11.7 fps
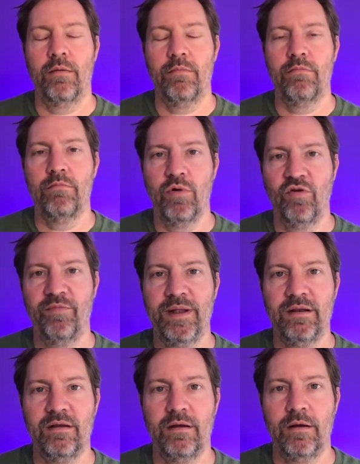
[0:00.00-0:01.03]

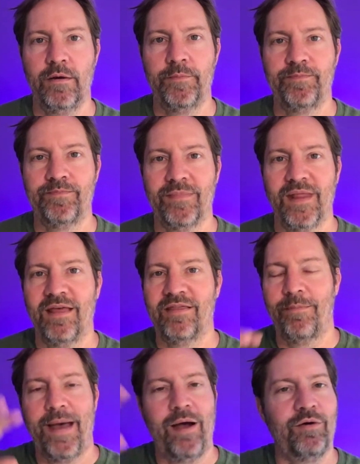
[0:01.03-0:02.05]
movement. The
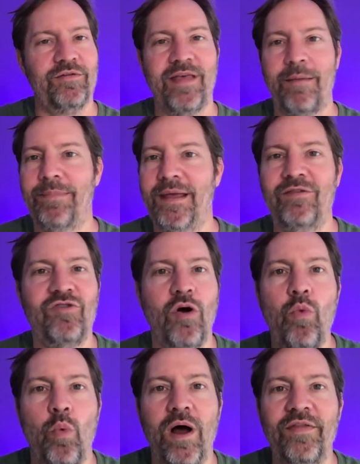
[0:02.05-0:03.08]
powers that be
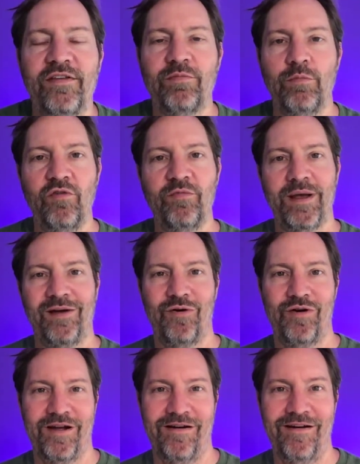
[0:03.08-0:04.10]
don't want this movement
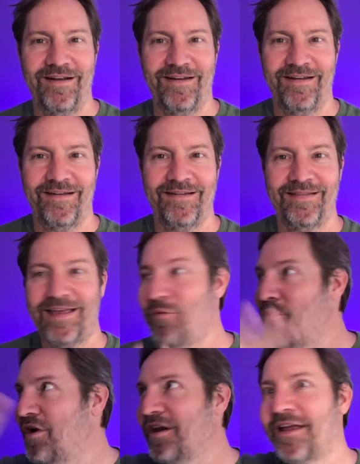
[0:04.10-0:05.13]
going on. They
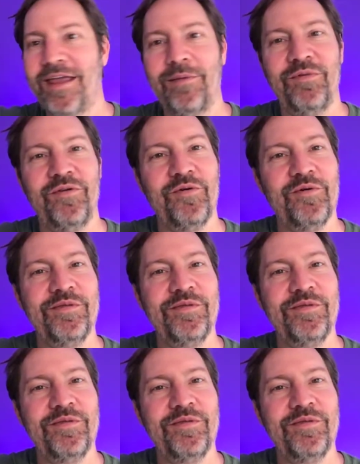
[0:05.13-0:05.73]
want to keep doing